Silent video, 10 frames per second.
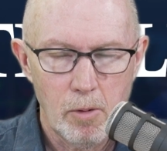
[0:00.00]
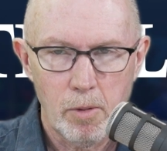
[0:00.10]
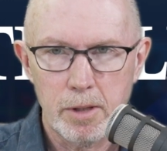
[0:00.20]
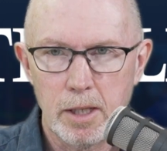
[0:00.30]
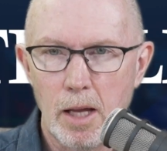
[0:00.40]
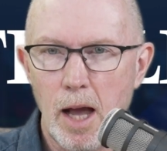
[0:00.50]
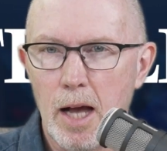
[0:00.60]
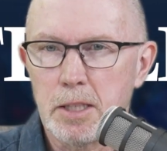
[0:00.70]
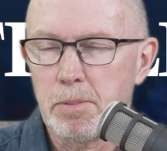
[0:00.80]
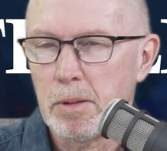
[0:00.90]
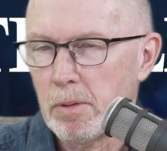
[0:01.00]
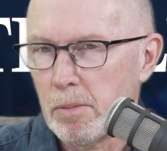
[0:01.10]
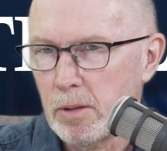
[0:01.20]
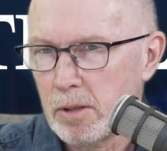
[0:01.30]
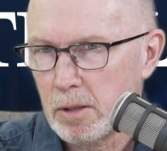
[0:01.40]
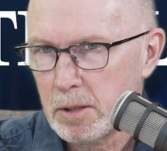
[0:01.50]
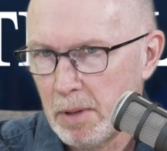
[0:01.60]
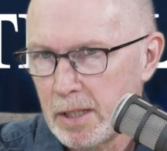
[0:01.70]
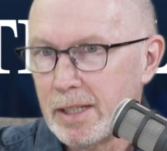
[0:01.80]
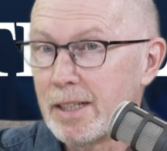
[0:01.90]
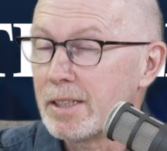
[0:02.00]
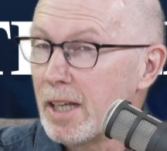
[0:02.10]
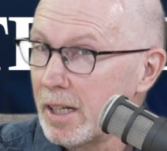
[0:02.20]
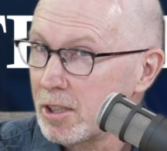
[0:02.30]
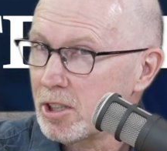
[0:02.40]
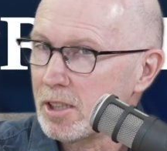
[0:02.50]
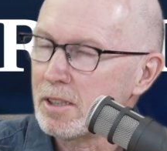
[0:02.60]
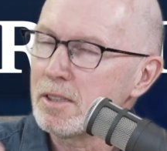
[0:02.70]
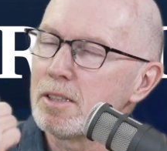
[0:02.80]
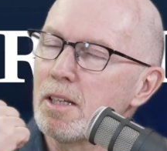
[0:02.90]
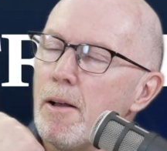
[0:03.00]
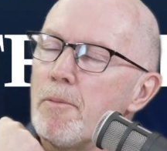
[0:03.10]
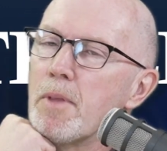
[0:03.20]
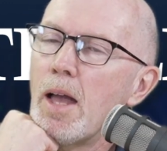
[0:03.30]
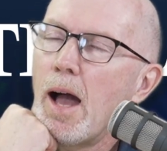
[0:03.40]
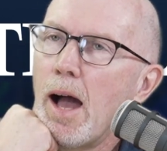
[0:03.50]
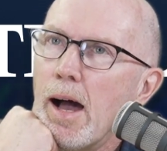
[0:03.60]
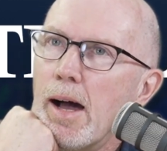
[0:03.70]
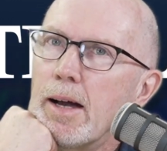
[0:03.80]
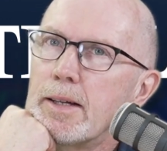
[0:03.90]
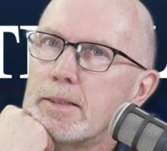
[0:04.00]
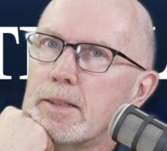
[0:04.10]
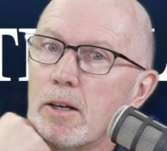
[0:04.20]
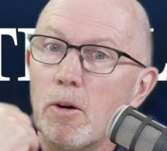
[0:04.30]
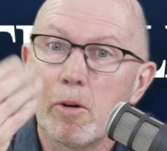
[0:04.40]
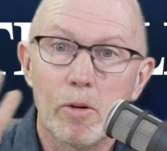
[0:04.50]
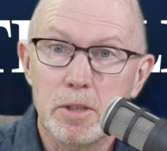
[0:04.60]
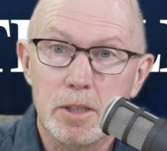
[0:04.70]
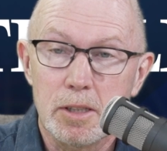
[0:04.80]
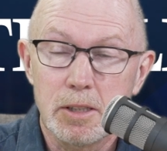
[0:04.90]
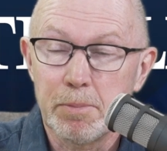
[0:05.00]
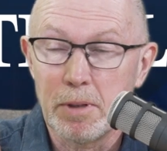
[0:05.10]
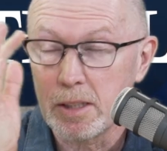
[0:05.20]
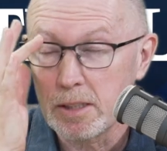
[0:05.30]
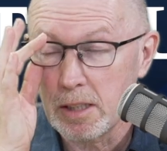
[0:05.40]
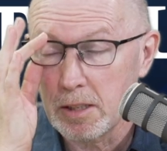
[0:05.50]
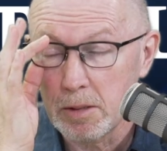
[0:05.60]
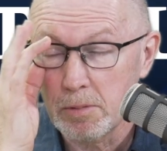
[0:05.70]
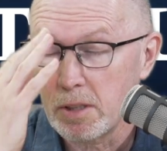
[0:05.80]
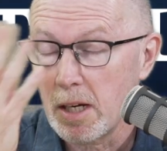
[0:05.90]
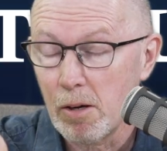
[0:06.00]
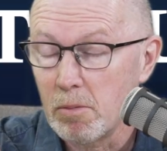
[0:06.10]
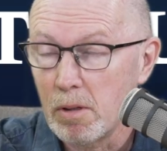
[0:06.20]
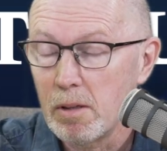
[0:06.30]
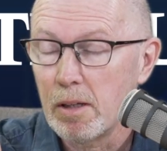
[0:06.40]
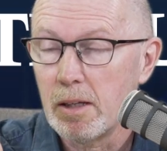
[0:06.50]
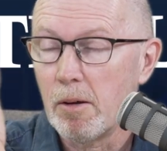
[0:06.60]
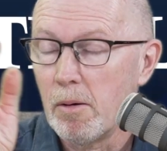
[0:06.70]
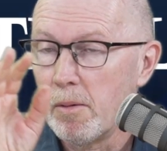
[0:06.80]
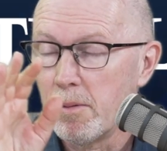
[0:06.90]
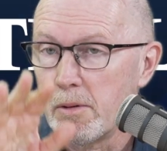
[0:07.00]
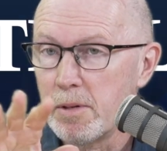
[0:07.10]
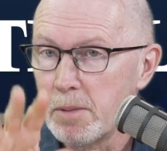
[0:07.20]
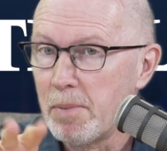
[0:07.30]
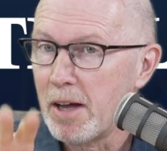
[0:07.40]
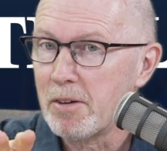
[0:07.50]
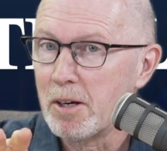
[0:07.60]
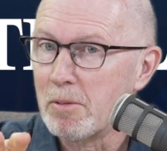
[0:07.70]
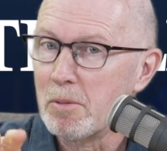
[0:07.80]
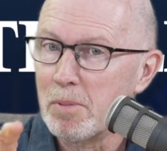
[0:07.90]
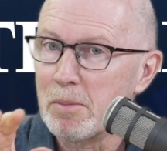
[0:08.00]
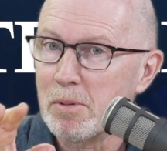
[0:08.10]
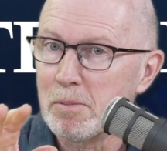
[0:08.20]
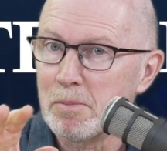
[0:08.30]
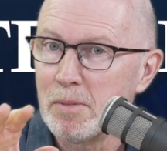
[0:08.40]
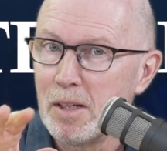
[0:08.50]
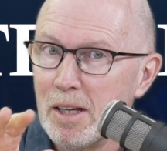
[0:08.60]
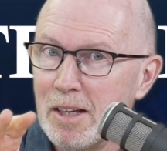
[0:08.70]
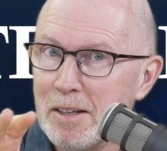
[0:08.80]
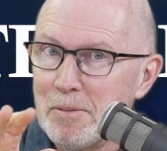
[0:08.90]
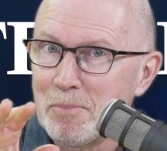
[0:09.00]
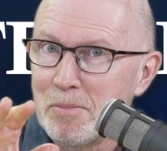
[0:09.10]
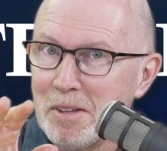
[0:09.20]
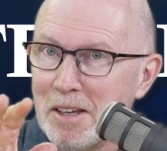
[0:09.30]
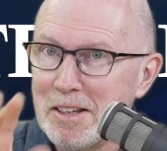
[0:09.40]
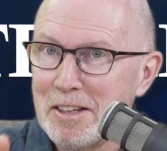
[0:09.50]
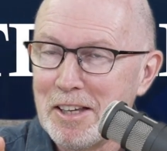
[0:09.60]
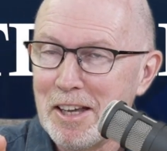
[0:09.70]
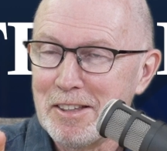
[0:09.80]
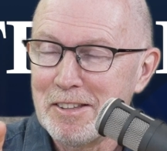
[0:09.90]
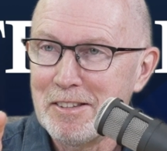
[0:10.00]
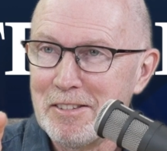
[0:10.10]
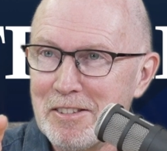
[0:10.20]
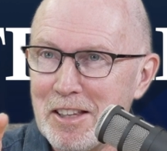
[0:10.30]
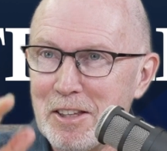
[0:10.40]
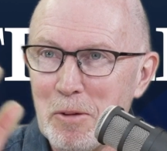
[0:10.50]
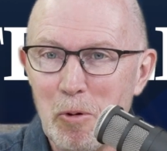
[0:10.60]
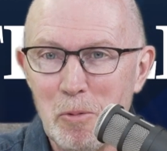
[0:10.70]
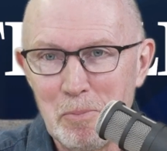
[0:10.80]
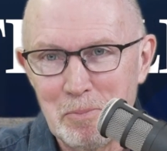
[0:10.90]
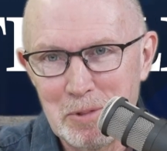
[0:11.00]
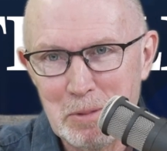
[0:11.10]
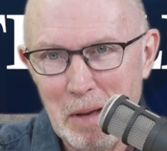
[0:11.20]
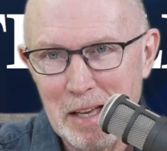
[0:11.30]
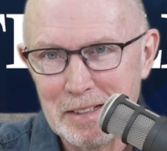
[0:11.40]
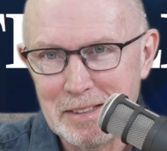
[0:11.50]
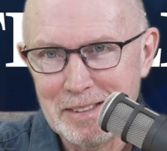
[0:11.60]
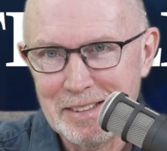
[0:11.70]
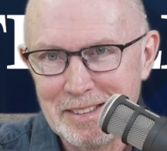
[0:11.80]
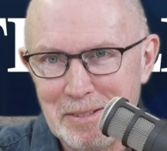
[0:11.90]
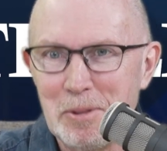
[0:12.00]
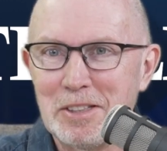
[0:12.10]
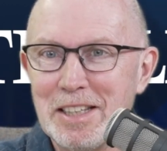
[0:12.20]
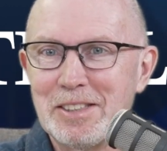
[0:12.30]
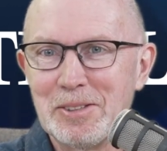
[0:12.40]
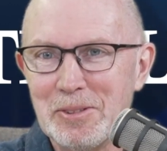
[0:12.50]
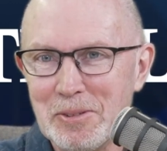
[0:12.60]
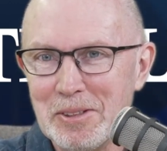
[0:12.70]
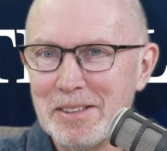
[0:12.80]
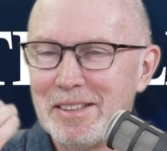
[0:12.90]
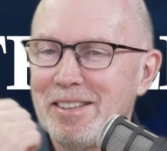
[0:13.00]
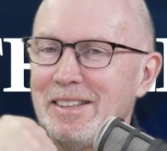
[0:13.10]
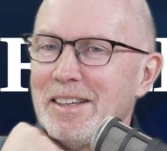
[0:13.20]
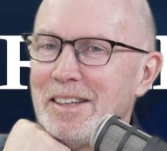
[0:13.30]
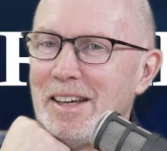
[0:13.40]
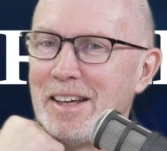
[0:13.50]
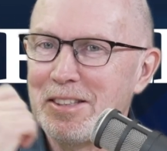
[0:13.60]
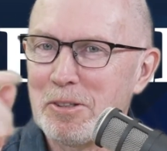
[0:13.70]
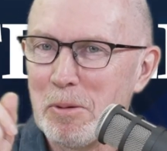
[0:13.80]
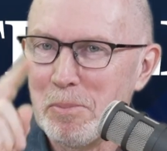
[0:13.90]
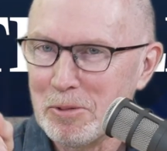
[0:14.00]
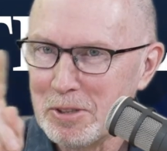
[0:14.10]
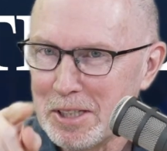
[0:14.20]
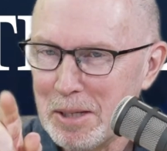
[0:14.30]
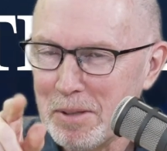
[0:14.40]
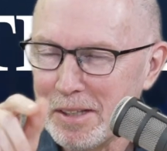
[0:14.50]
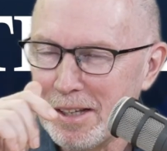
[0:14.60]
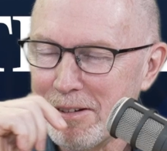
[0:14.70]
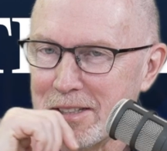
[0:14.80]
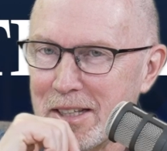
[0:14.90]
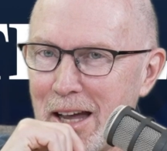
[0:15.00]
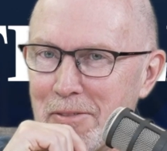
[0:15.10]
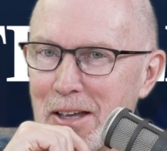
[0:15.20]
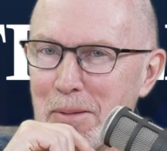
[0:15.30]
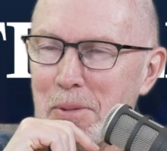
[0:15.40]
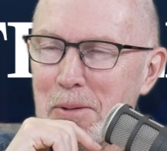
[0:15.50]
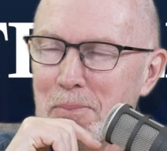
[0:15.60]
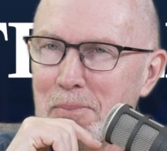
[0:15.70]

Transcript: where they asked people about their spending intentions. And of course, the spending intentions were terrible. Now, there is a pattern here where people indicate that they won't spend, but they do. So just keep that there as a caveat. But